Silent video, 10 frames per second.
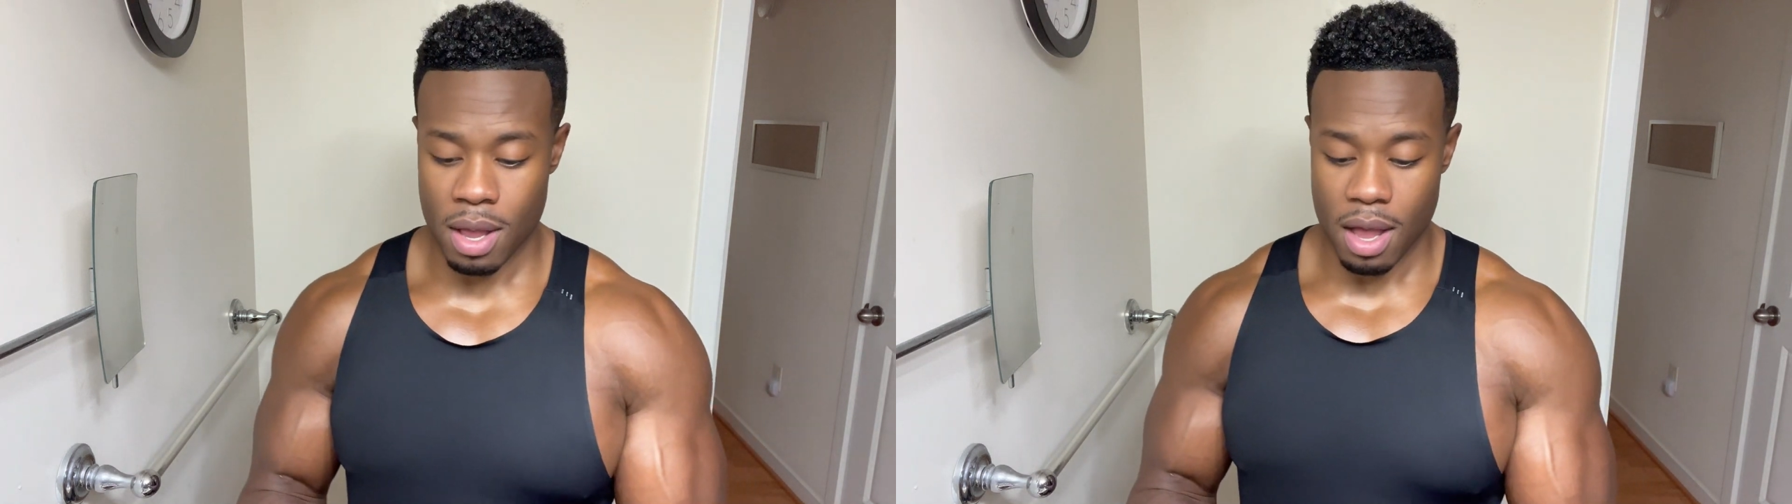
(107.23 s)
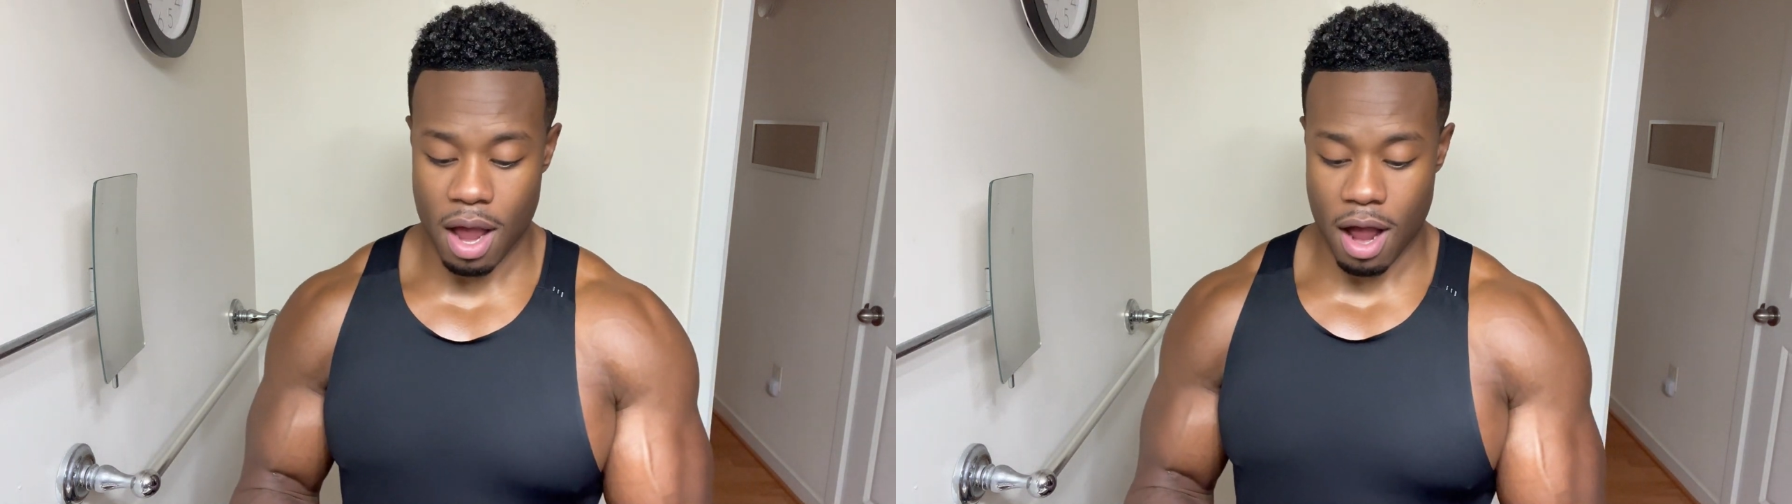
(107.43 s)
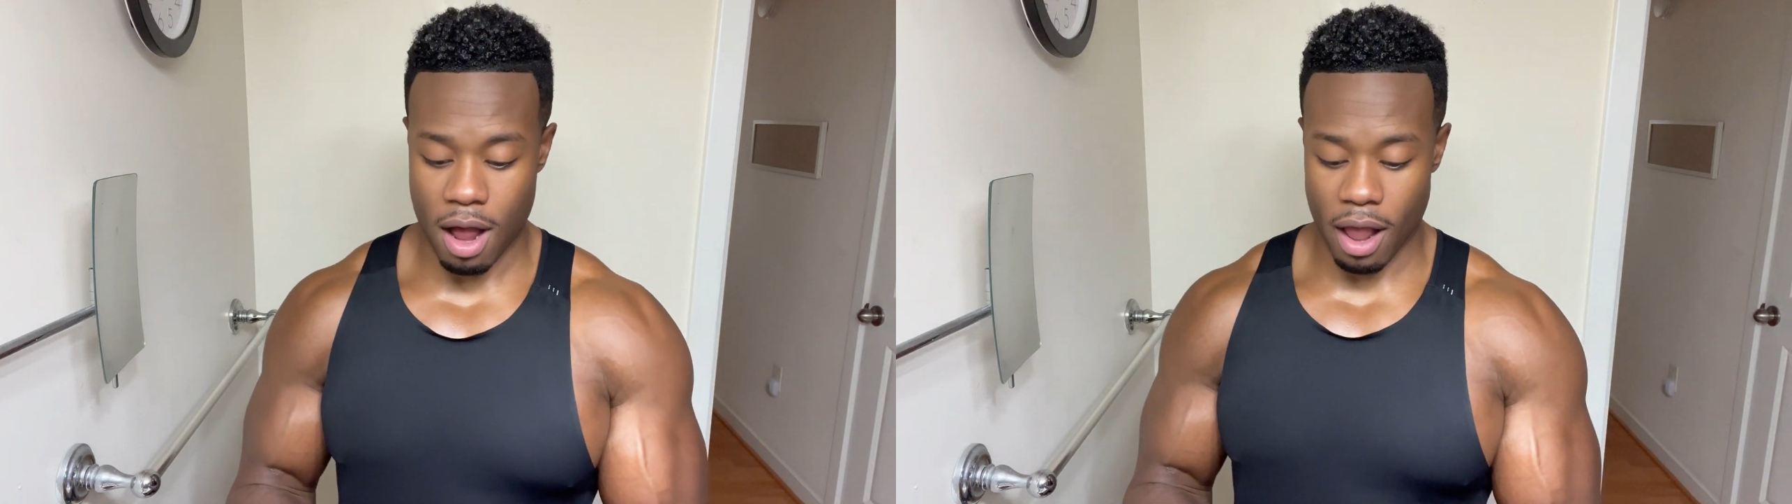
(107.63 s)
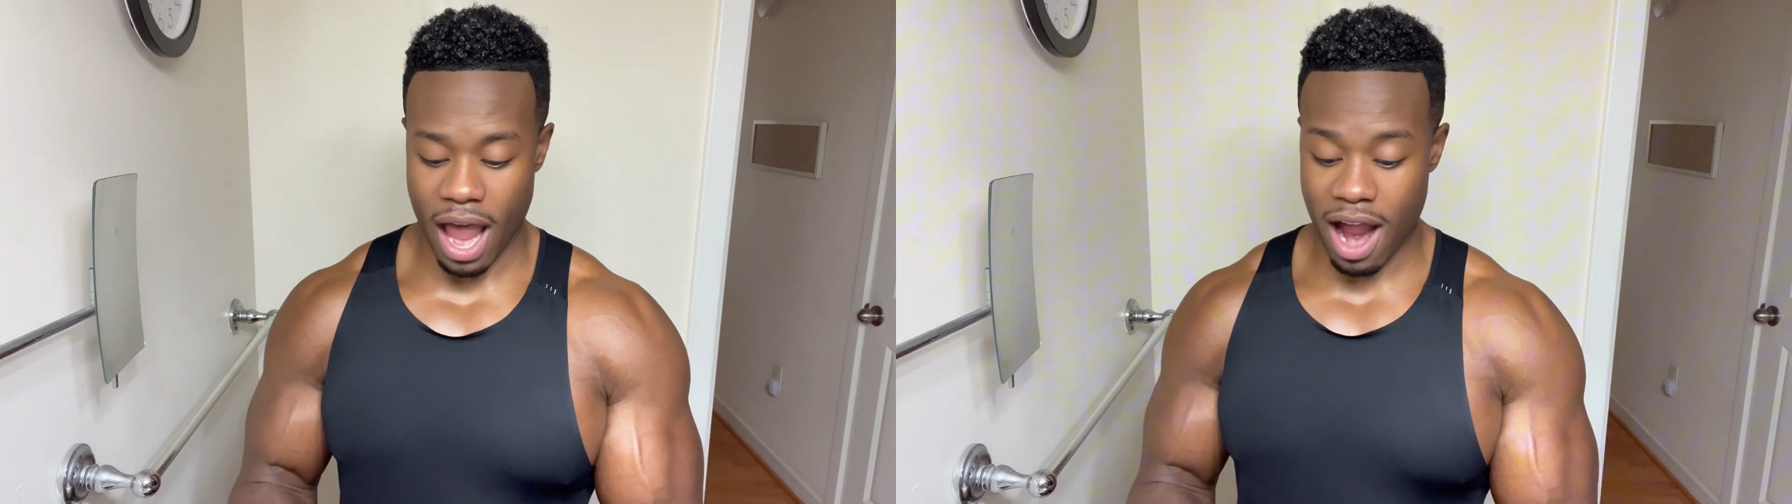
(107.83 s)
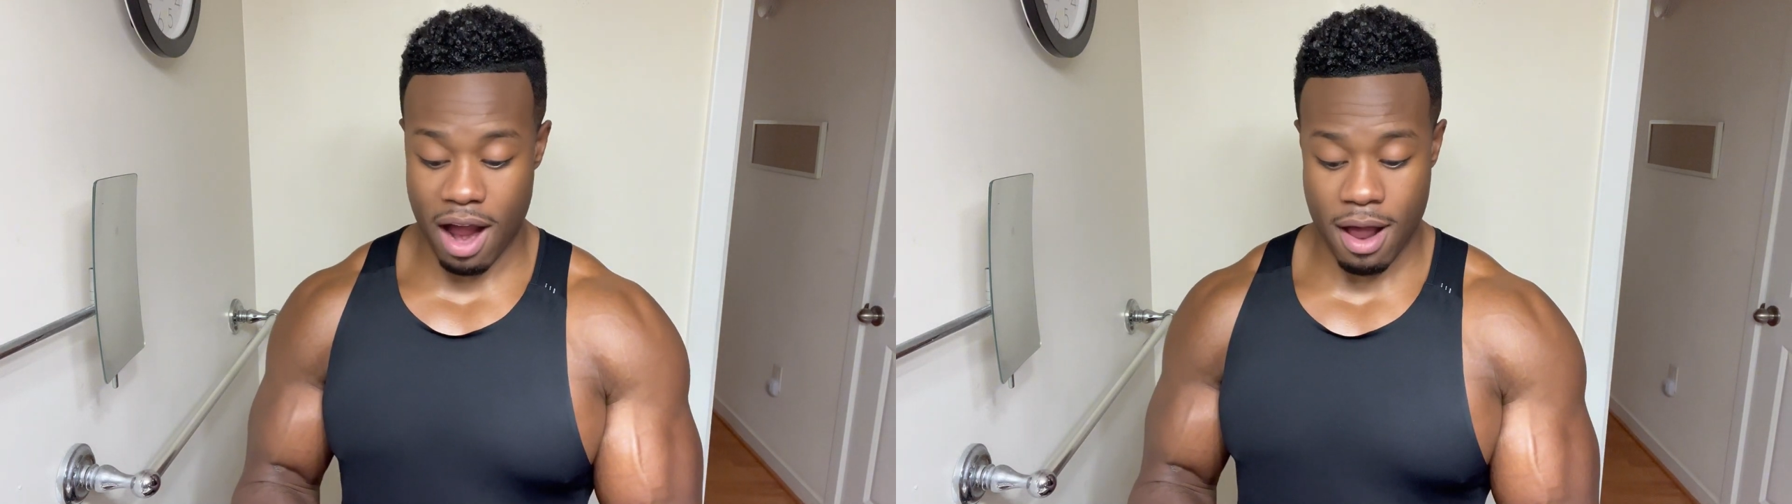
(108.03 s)

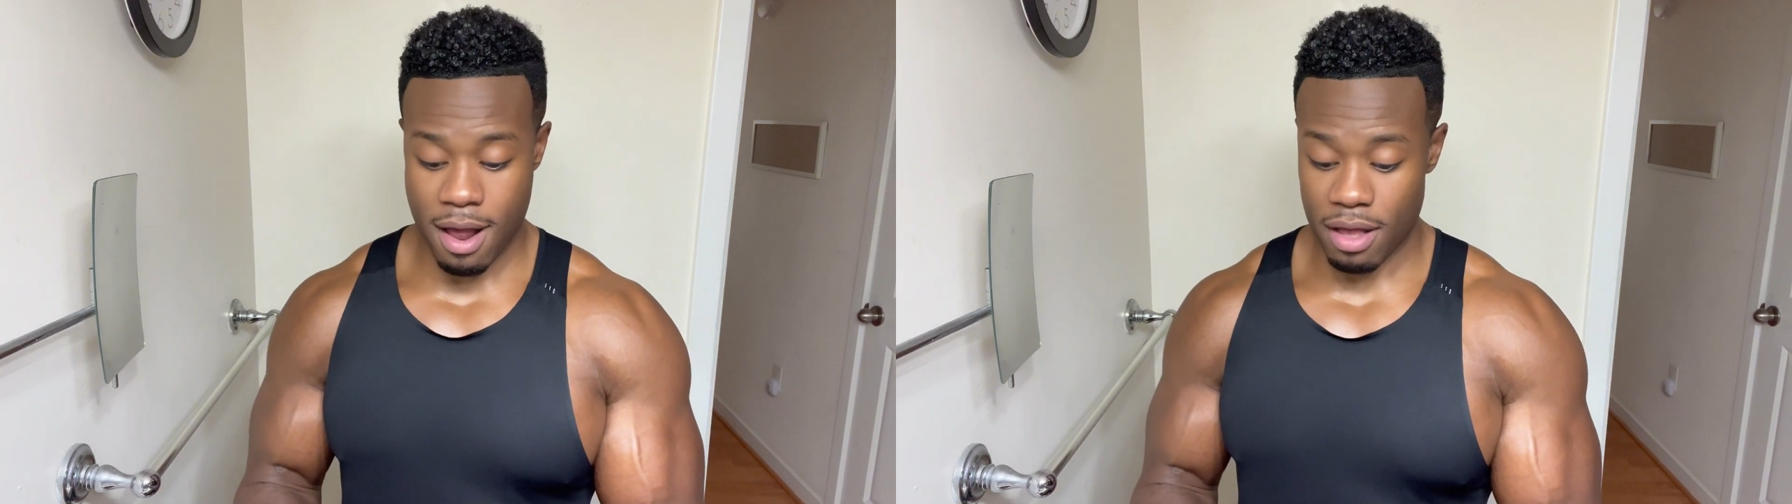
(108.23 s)
I